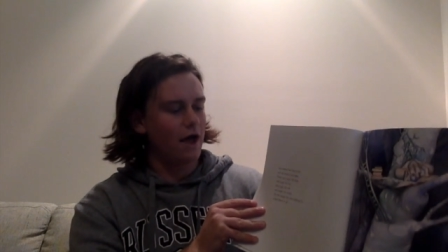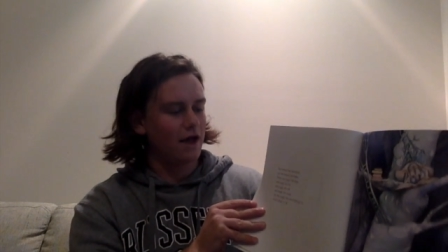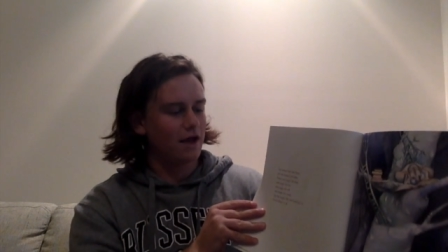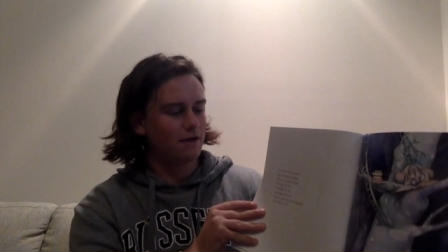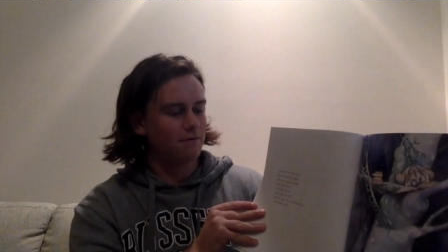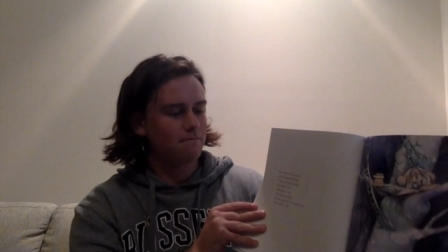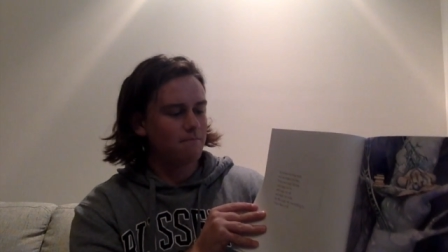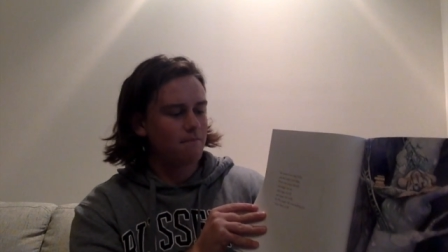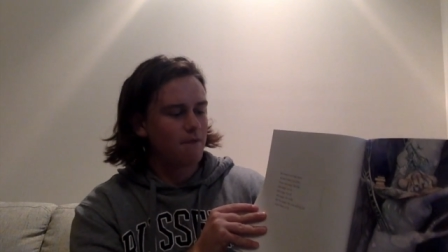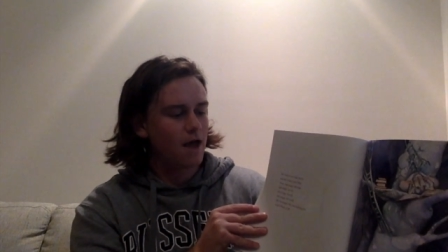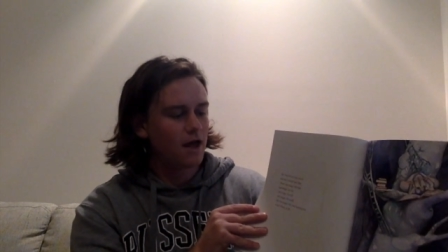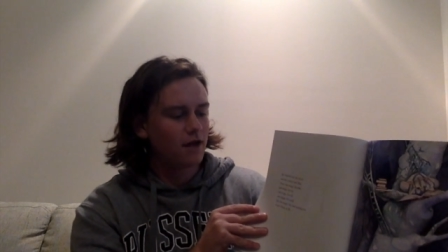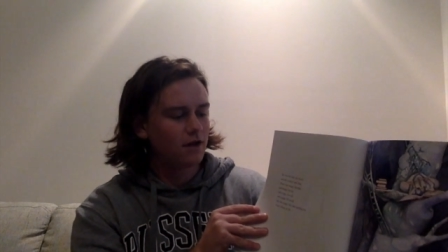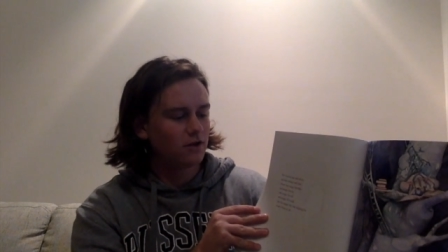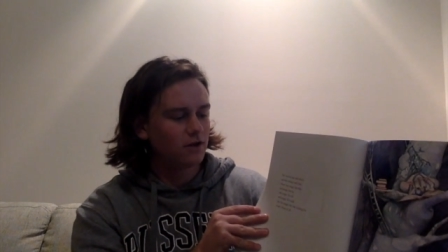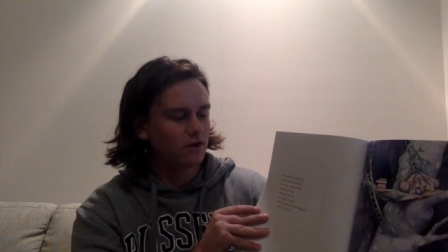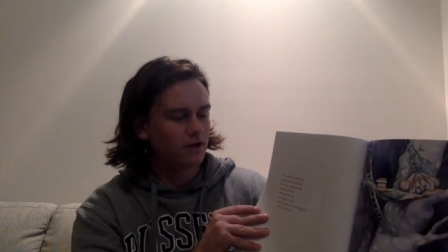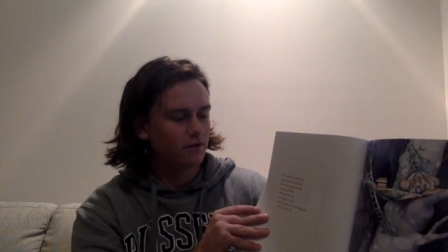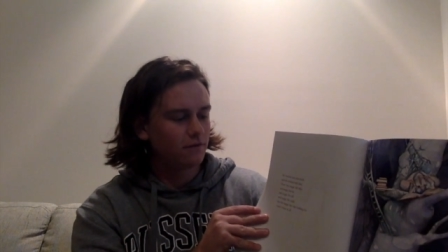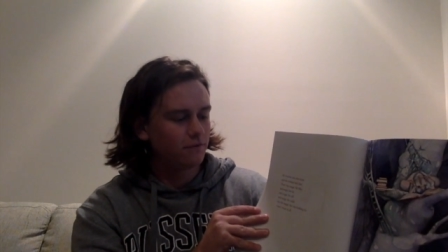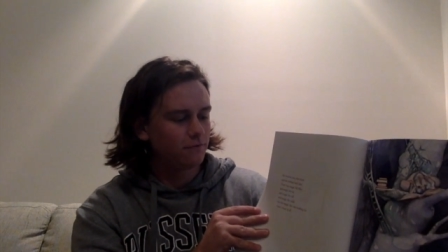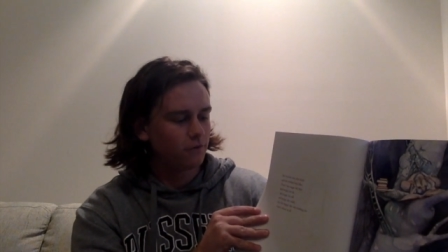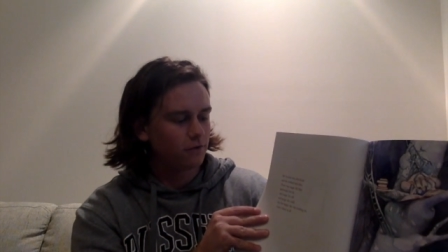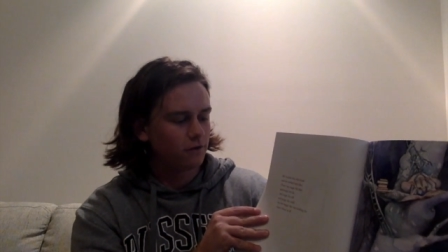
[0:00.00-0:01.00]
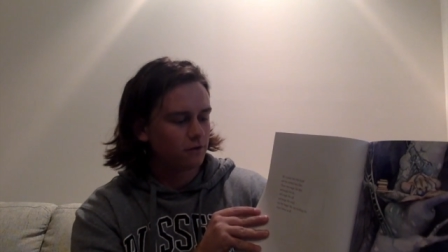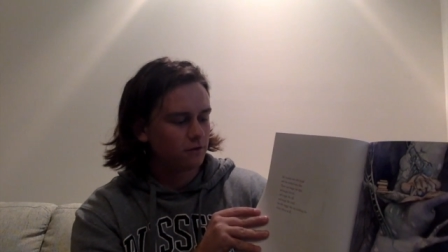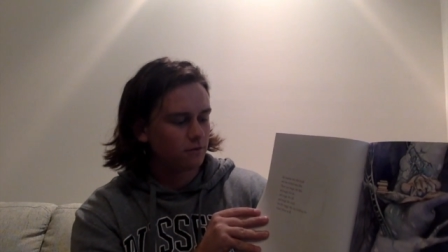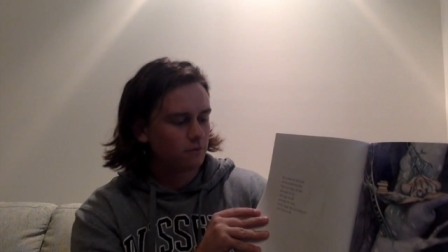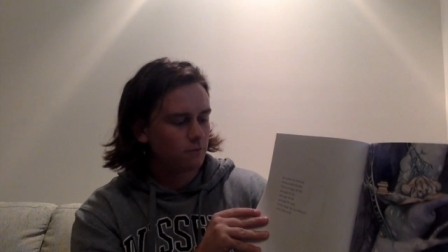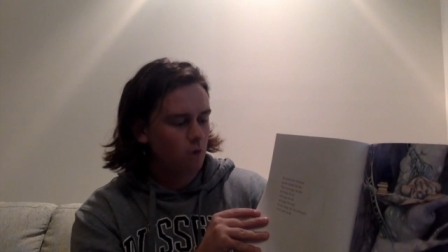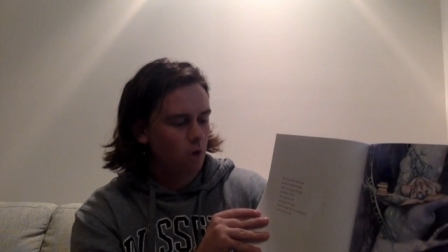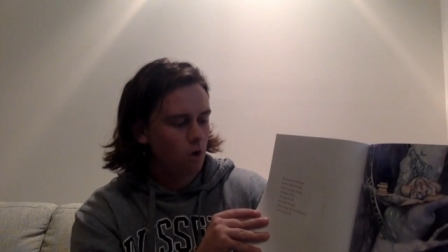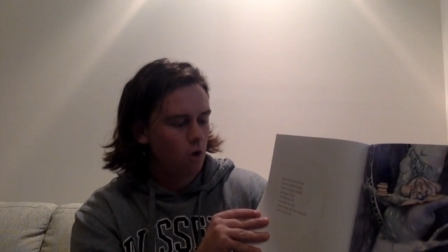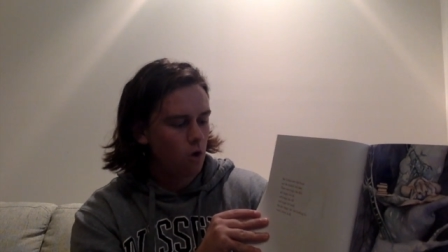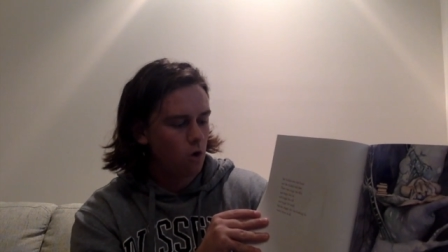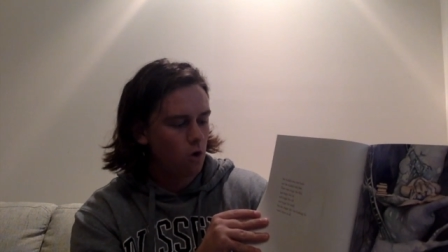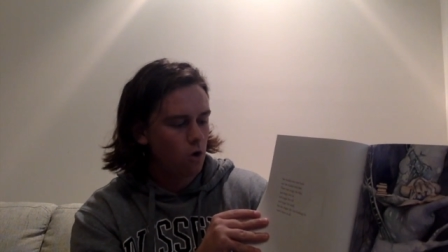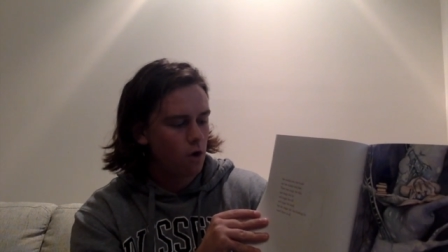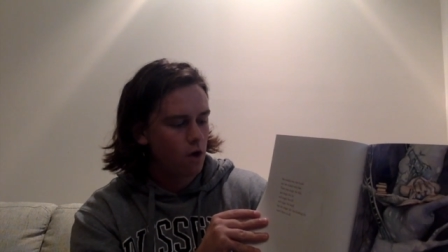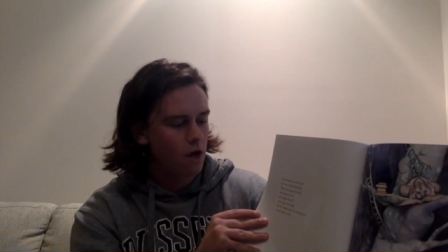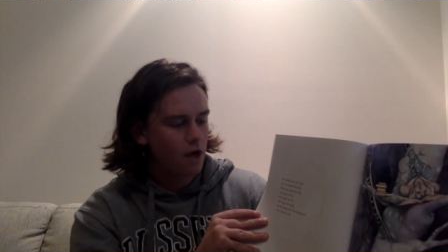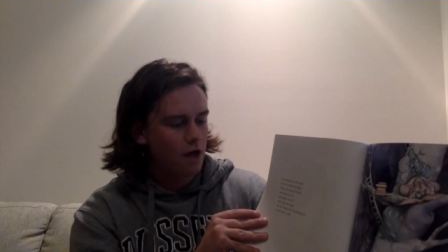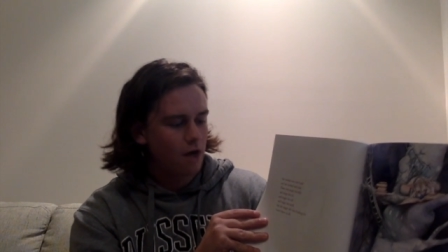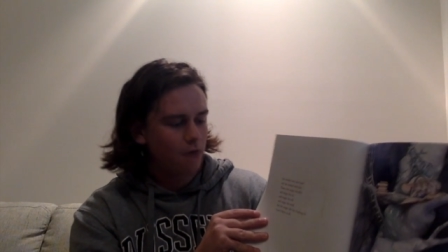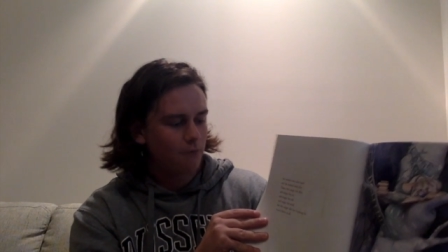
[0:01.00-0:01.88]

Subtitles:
and magic for small.